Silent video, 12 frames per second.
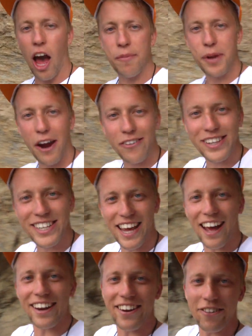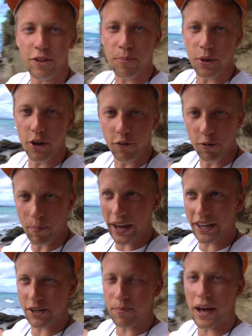I'm currently down here at the beautiful
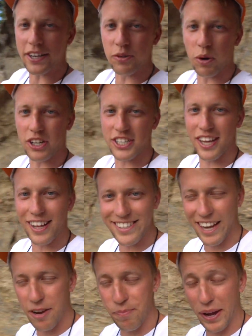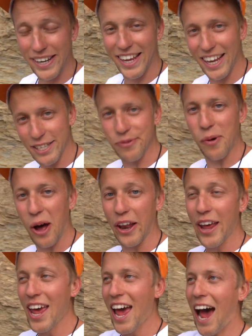beach, about to watch sunset, but guess what?
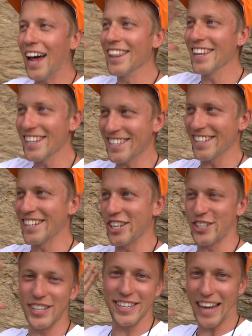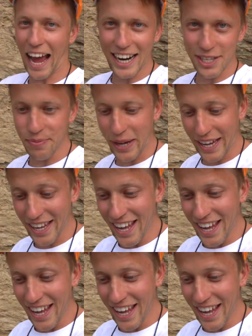A lizard just attacked me.